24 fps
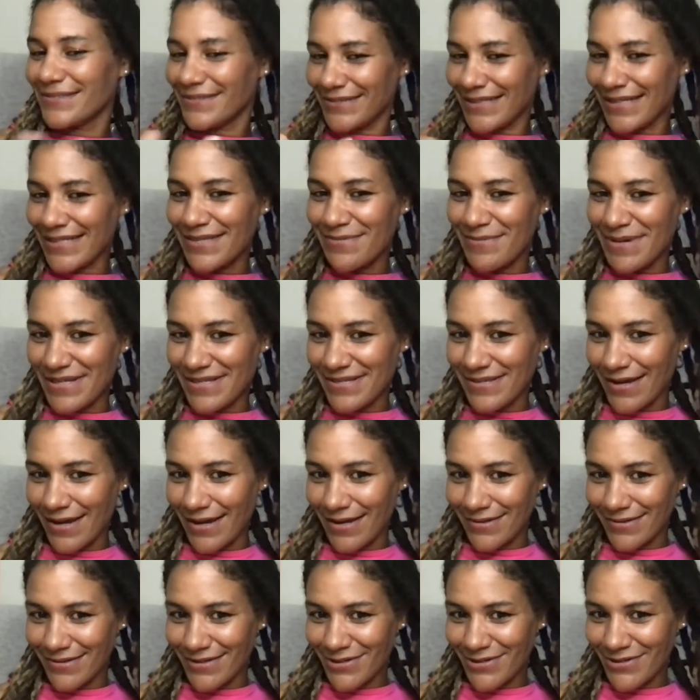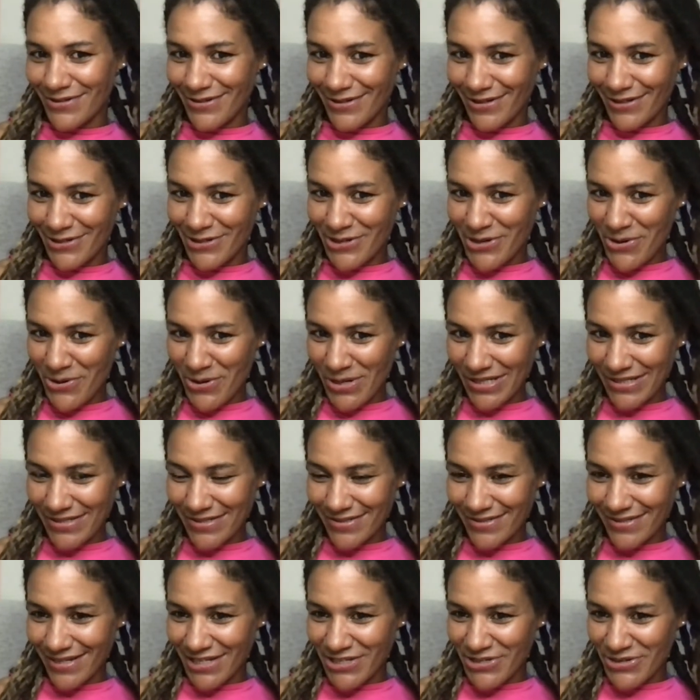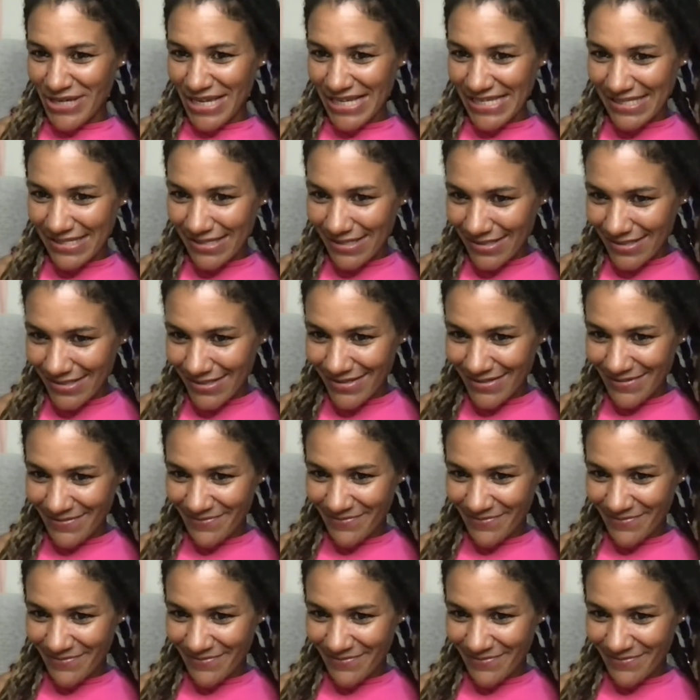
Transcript: That's my sign. You, you know it? Can you guess it?